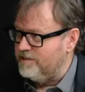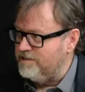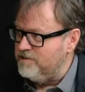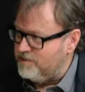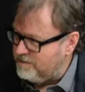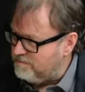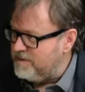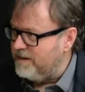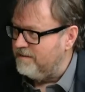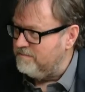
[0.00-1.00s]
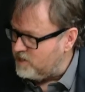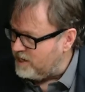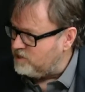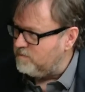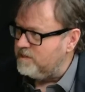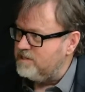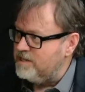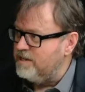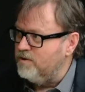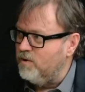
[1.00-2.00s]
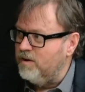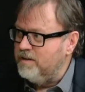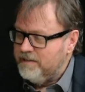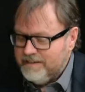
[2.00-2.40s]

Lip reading: and use the ChatGPT or